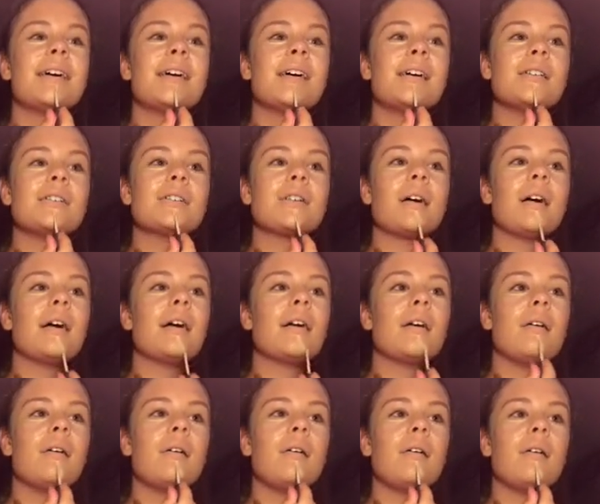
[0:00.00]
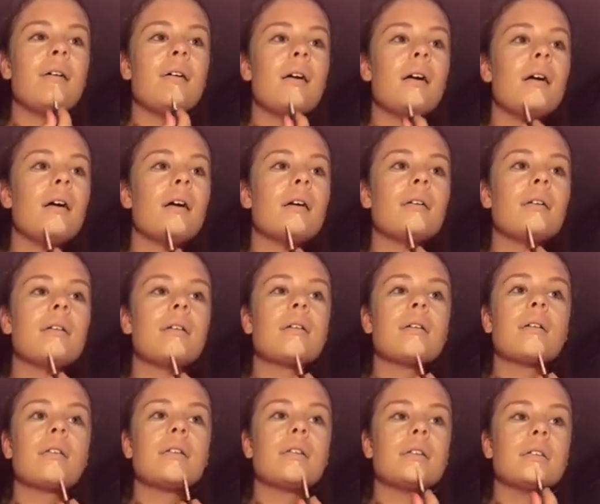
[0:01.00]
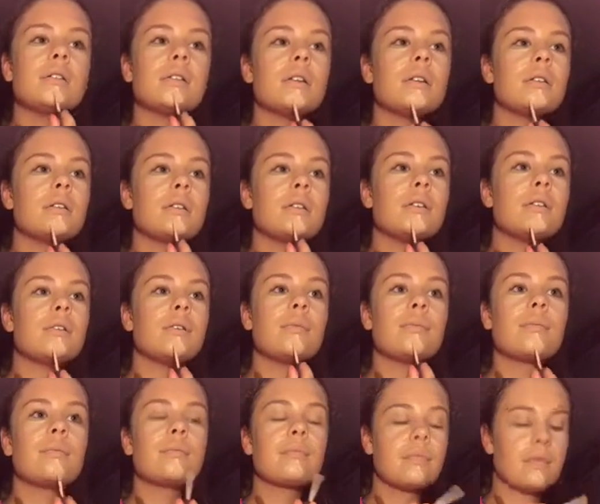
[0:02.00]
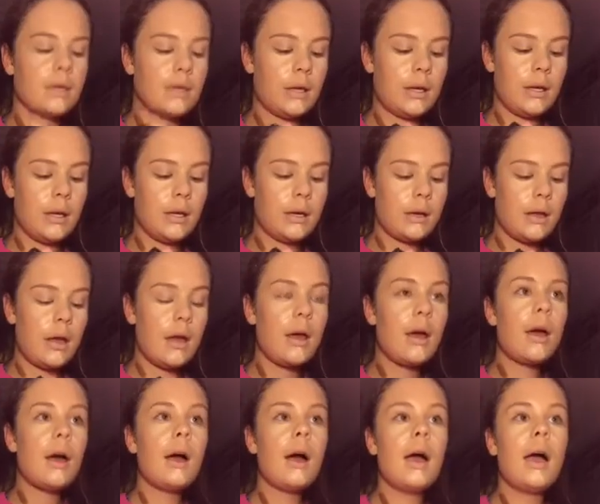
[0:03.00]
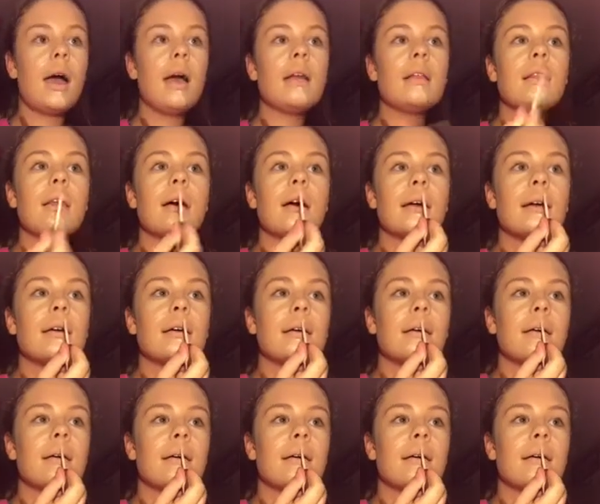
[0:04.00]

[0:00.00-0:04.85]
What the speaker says: And triangle on the chin too, and highlight